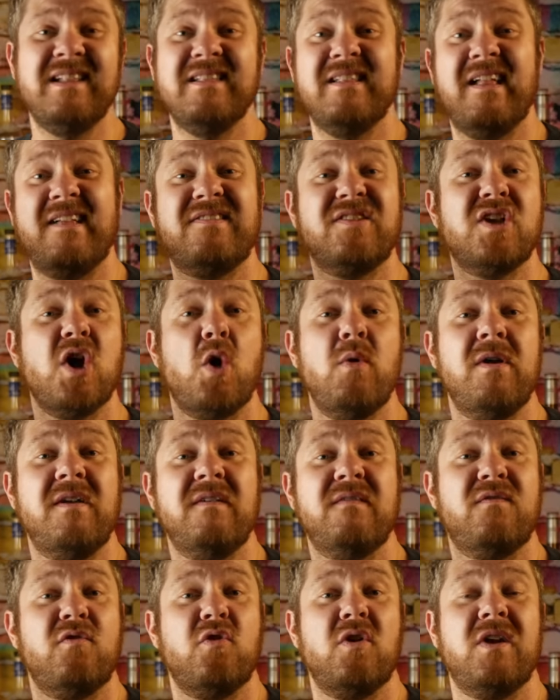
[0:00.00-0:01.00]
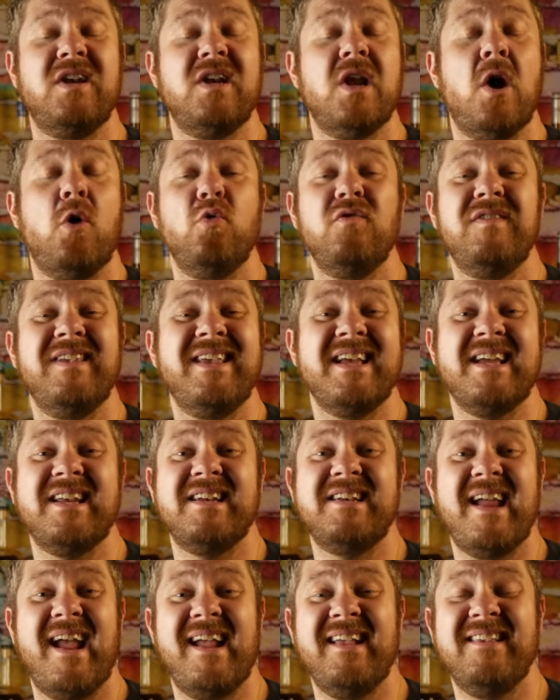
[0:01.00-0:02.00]
Let's go in for a nosing and
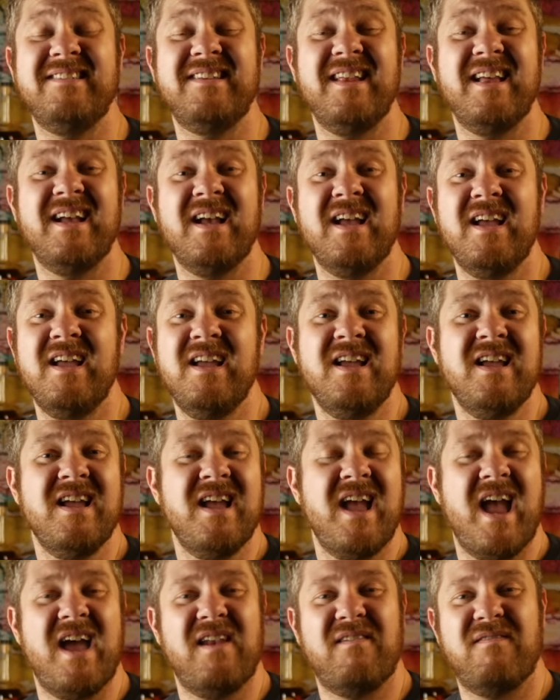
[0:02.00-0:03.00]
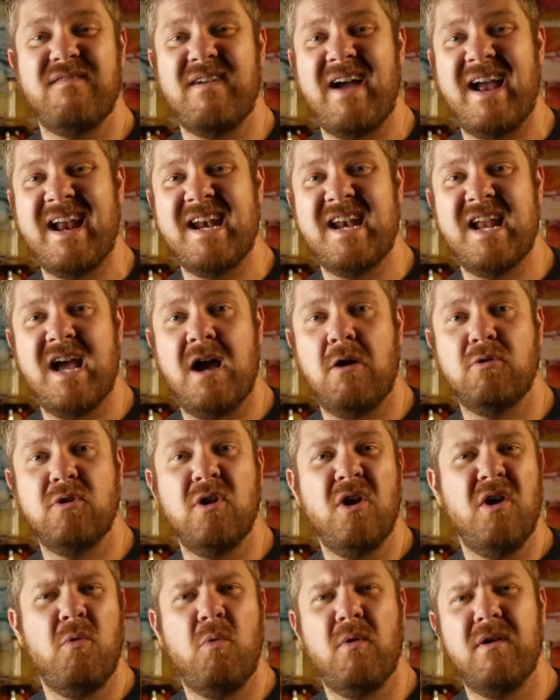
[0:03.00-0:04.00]
tasting and find out
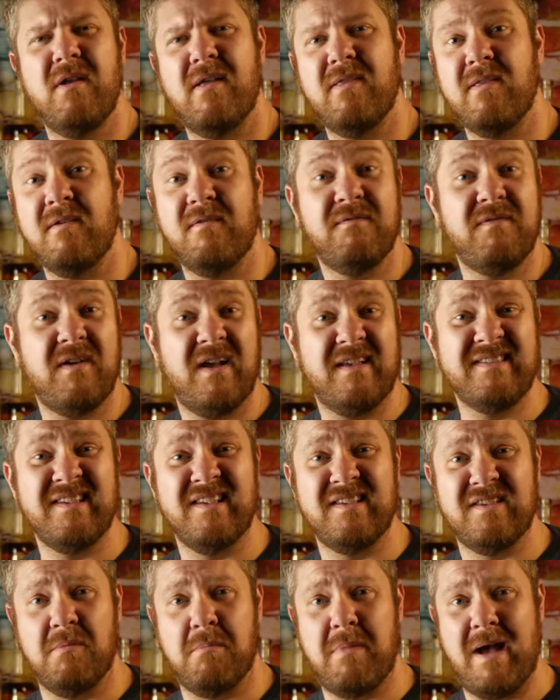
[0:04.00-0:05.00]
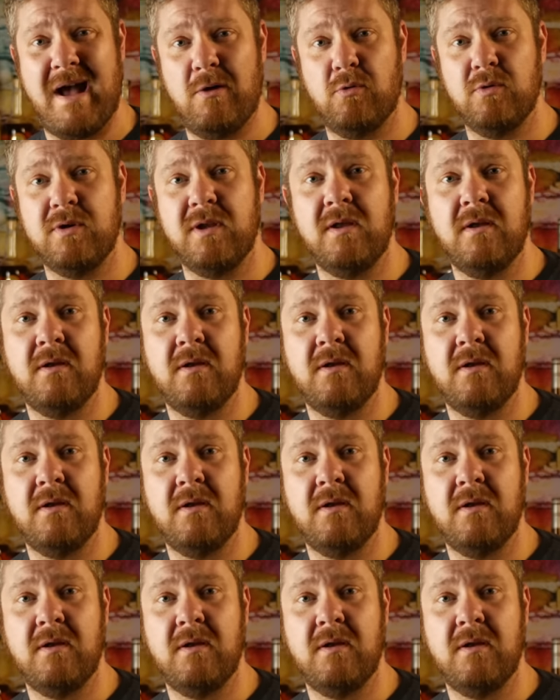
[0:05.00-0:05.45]
what all the fuss is about.